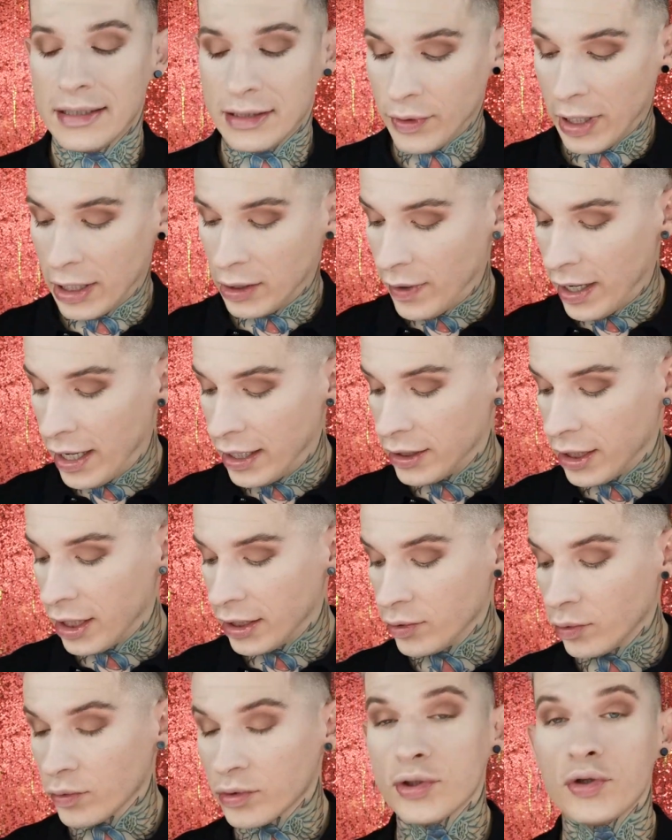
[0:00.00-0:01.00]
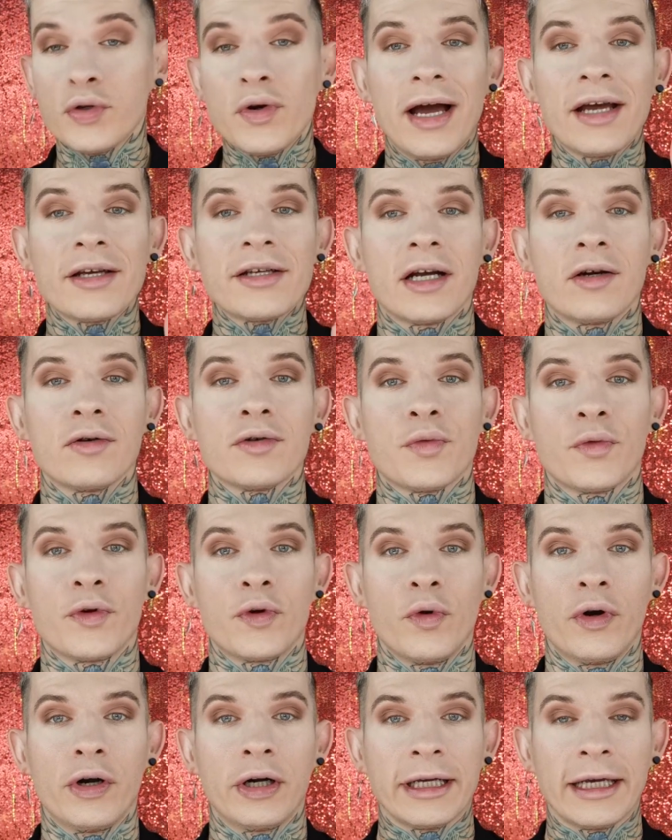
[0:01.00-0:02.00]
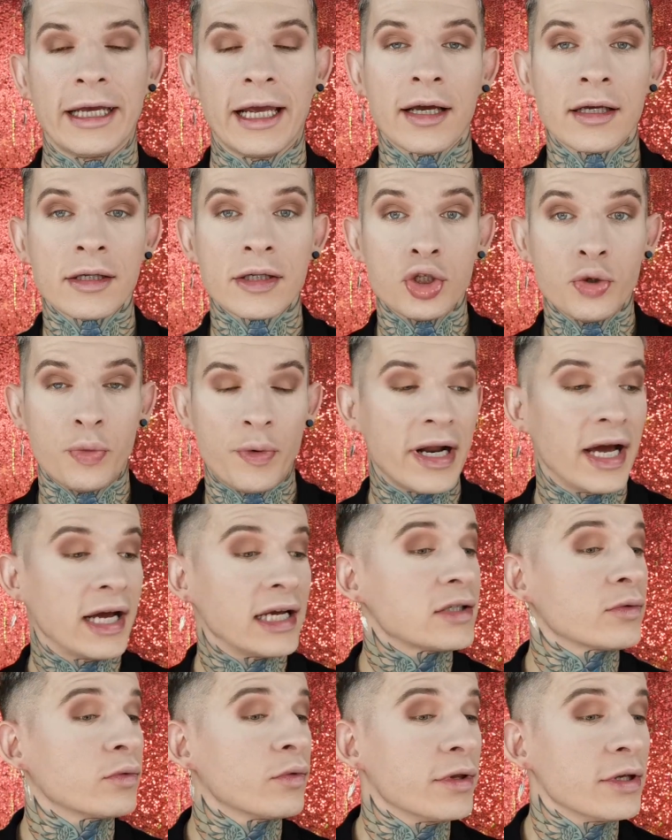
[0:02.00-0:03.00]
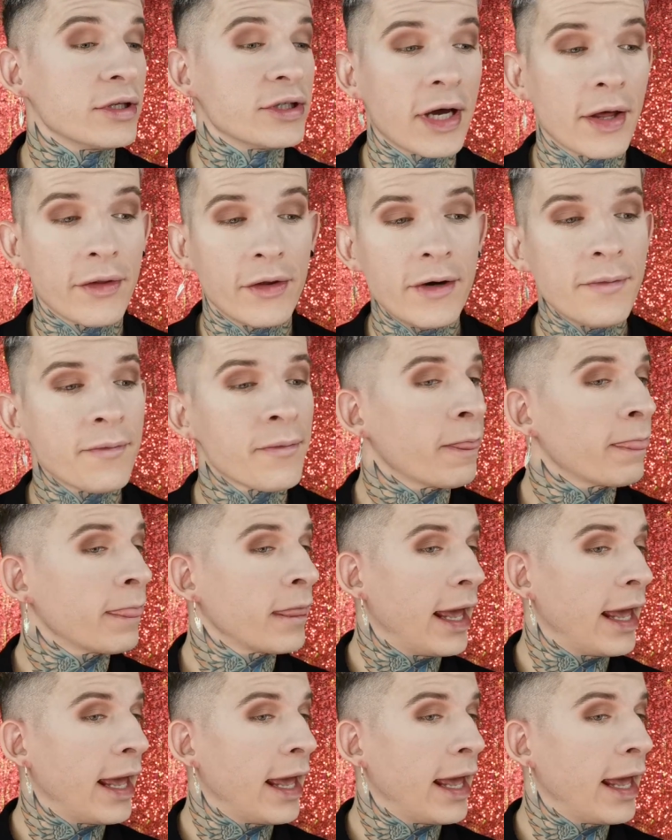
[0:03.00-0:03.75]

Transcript: straight away that those two eyeshadows were working super nice with each other,